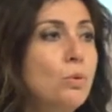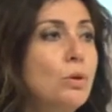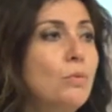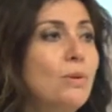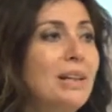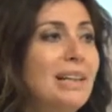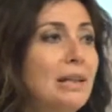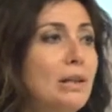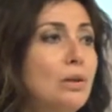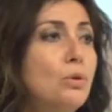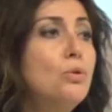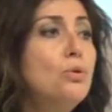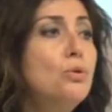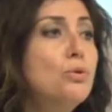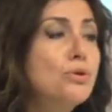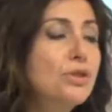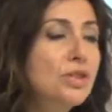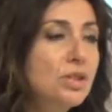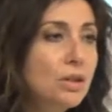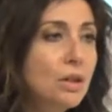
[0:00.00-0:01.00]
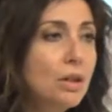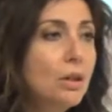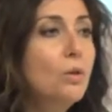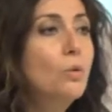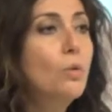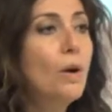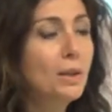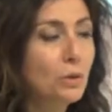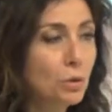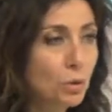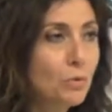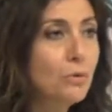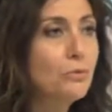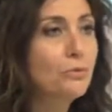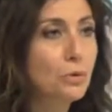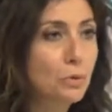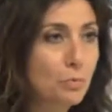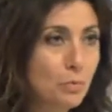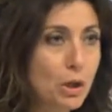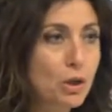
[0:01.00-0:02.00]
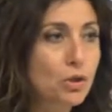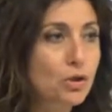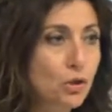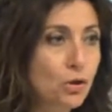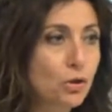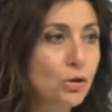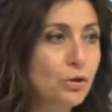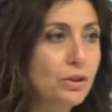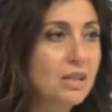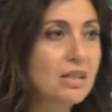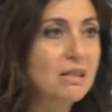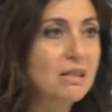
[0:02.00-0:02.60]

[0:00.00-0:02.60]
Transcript: we will lose quantum information on the